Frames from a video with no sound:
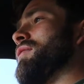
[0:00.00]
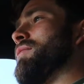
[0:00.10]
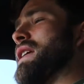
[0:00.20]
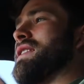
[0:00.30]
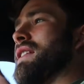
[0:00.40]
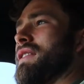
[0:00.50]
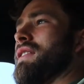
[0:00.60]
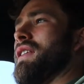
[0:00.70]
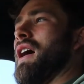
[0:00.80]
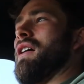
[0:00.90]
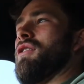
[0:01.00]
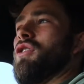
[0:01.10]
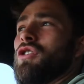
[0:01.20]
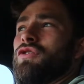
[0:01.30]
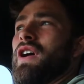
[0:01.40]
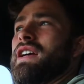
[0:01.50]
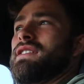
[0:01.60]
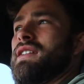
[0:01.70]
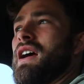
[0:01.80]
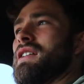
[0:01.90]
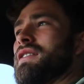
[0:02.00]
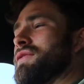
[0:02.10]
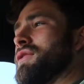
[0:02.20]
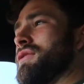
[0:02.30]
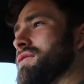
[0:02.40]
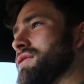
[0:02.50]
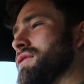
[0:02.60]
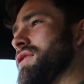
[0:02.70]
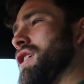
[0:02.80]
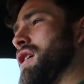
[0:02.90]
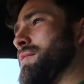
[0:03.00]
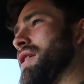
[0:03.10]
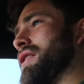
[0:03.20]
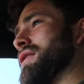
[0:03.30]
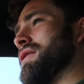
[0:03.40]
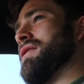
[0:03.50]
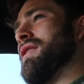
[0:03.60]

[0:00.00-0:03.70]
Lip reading: basically that, or grade 10 if you're America,